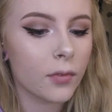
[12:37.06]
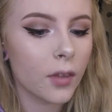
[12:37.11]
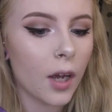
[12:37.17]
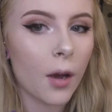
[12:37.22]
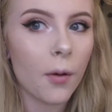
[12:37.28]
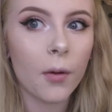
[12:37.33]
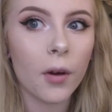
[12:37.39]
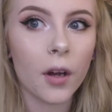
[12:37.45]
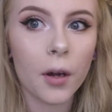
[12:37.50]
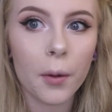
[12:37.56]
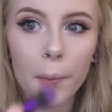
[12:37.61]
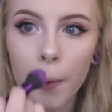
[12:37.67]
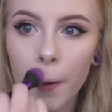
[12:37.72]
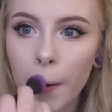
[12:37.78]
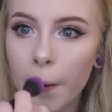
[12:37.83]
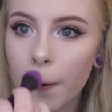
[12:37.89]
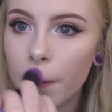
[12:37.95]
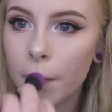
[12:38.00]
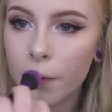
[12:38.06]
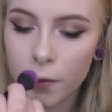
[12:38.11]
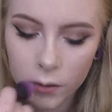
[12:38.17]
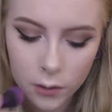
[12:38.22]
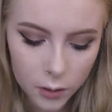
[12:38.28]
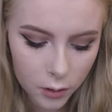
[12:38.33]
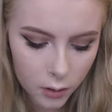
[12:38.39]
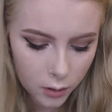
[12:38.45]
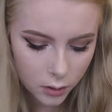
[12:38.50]
I would, but
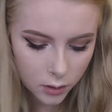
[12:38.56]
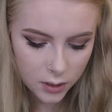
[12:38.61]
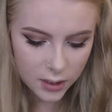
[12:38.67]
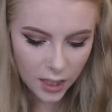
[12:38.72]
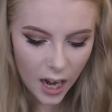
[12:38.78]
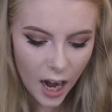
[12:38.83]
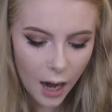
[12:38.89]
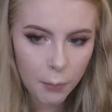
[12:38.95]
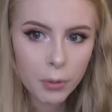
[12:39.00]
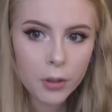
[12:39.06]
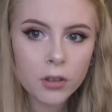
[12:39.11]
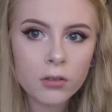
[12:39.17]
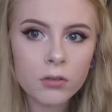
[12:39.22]
stop!